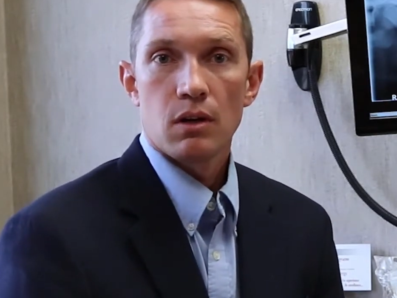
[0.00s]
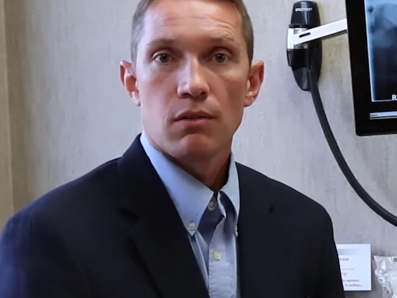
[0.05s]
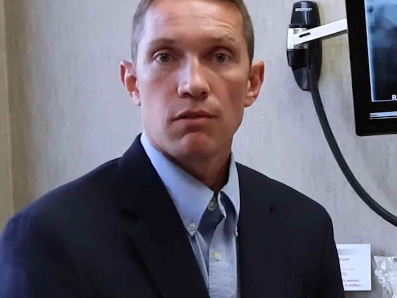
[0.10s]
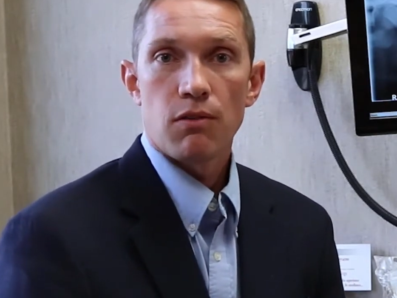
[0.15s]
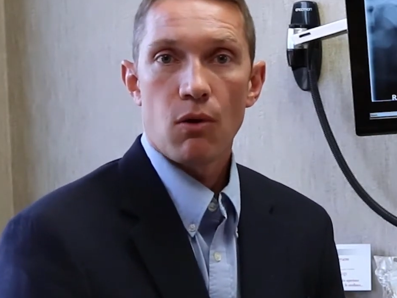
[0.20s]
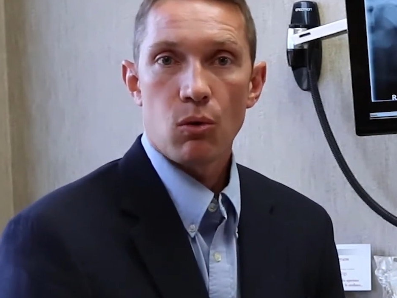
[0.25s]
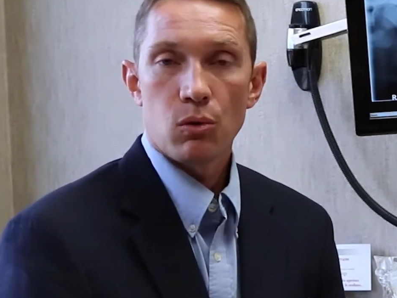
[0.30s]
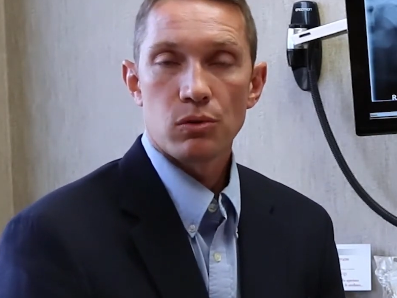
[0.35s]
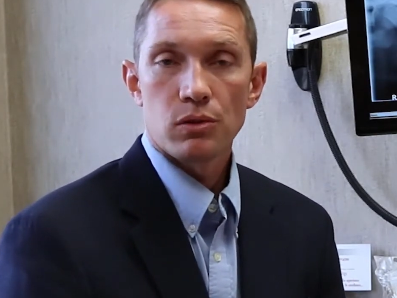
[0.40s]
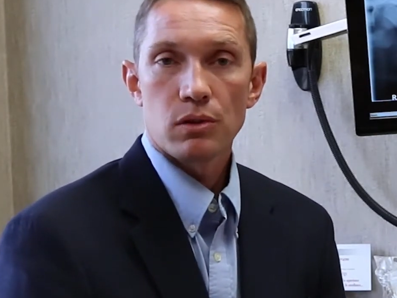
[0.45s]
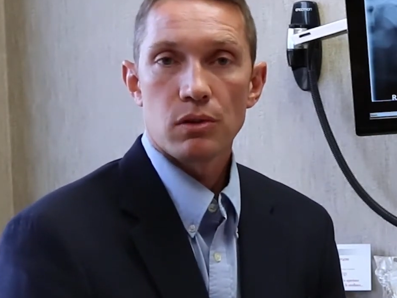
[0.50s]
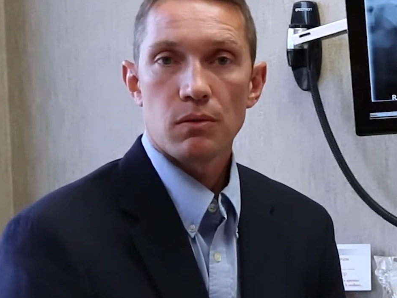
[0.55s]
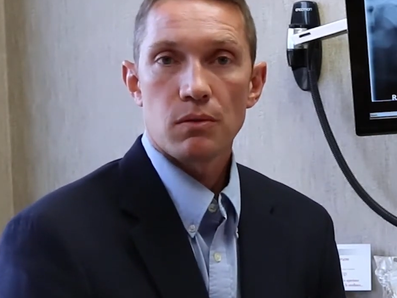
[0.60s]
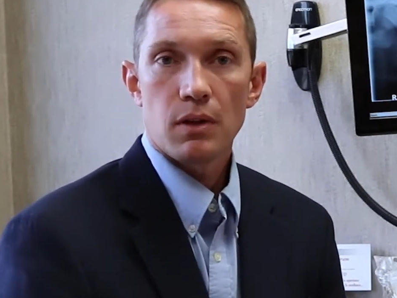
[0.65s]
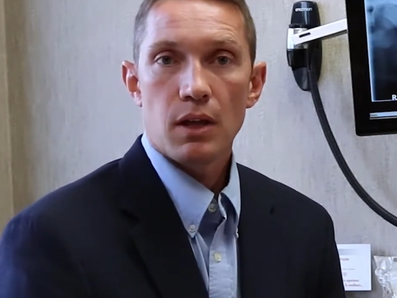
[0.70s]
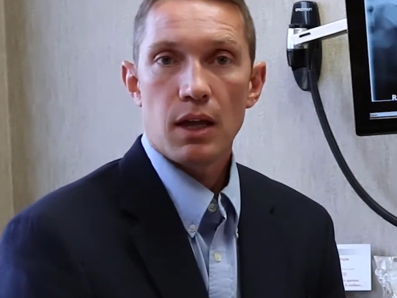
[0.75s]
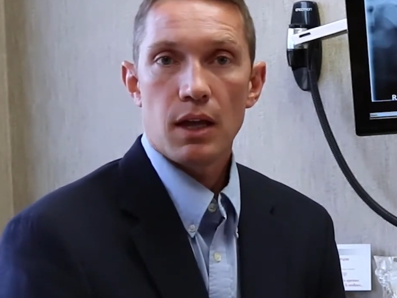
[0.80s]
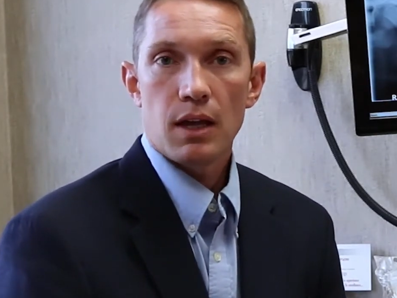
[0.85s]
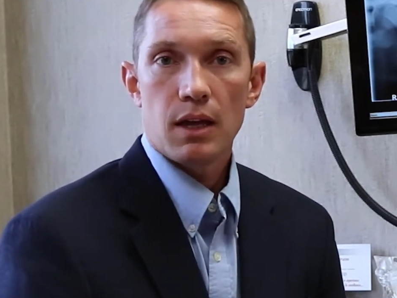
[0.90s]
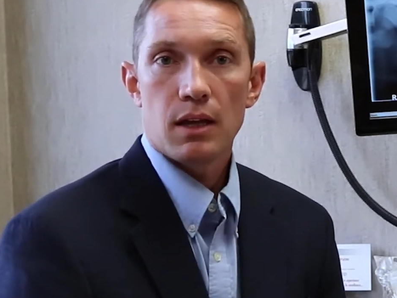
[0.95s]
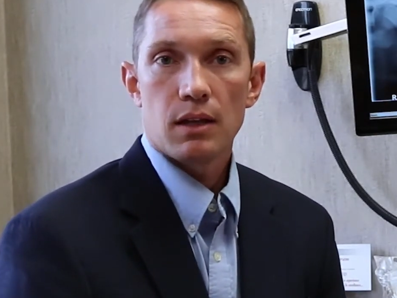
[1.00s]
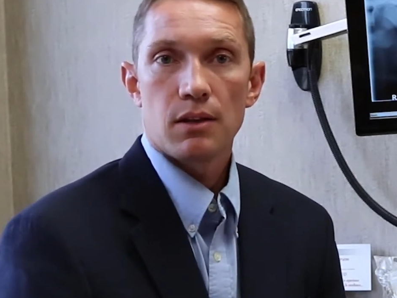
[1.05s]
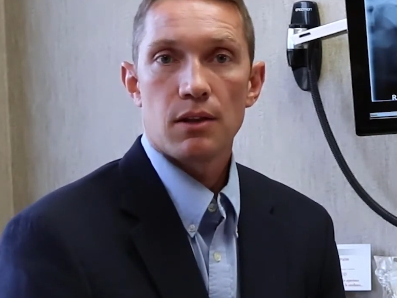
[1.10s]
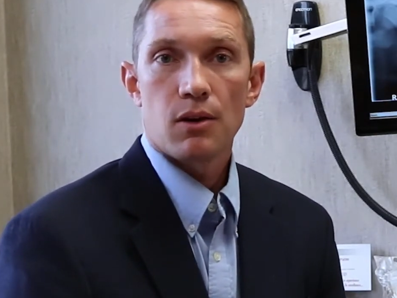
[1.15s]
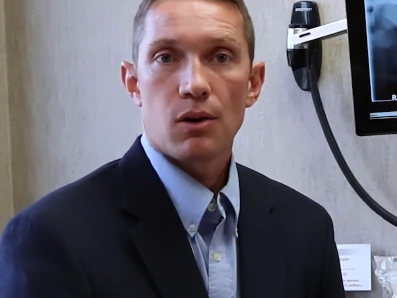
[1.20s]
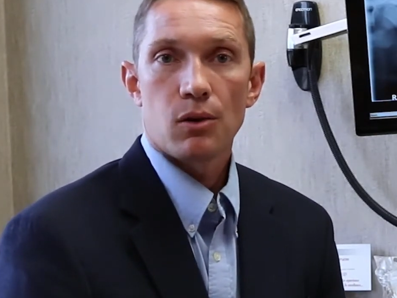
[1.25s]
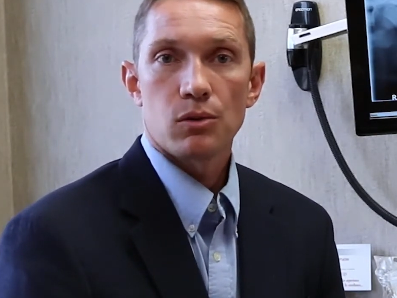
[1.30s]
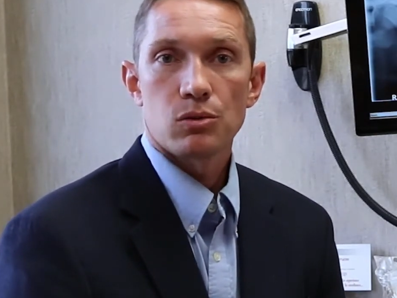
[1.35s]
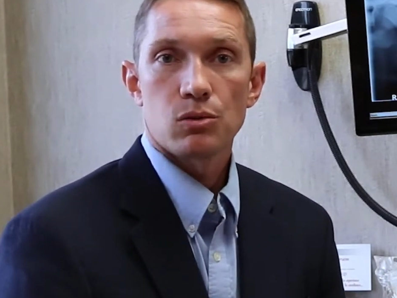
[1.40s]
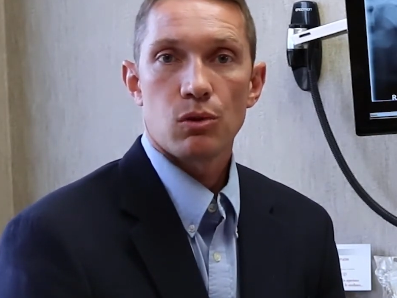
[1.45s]
folder, and
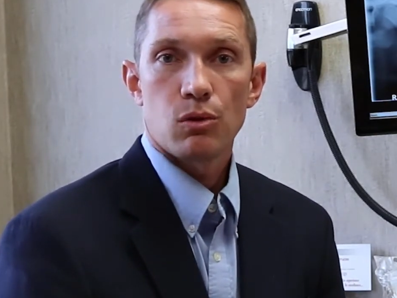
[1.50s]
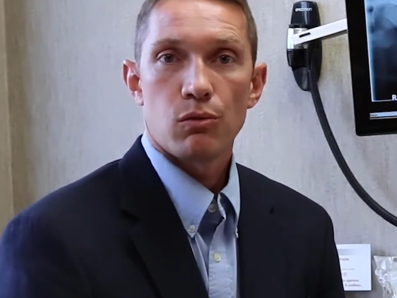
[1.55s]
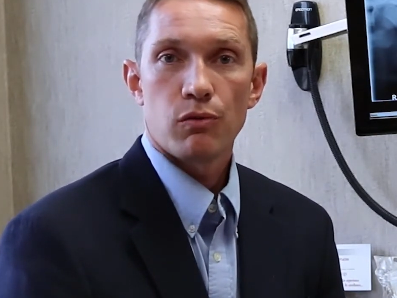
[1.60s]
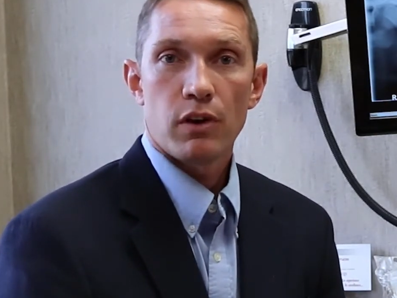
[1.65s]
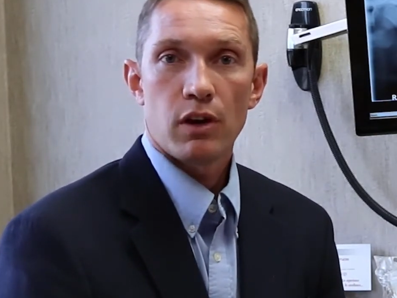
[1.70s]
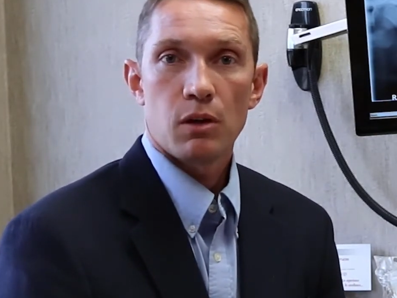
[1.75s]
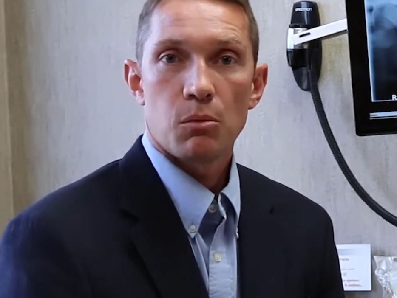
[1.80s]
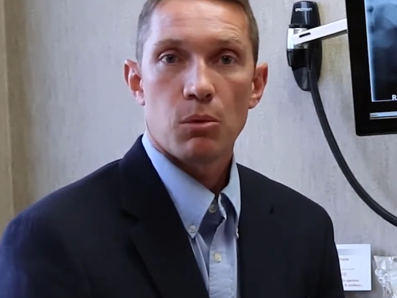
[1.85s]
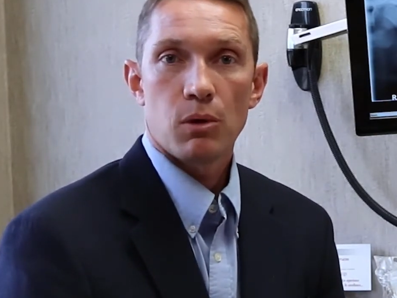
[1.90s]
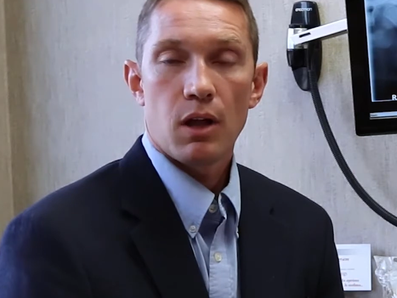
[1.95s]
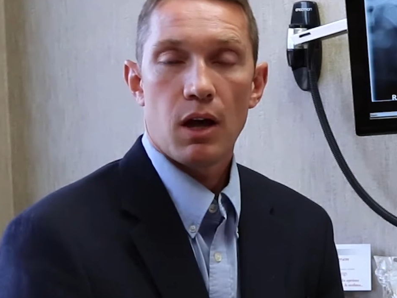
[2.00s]
they're also available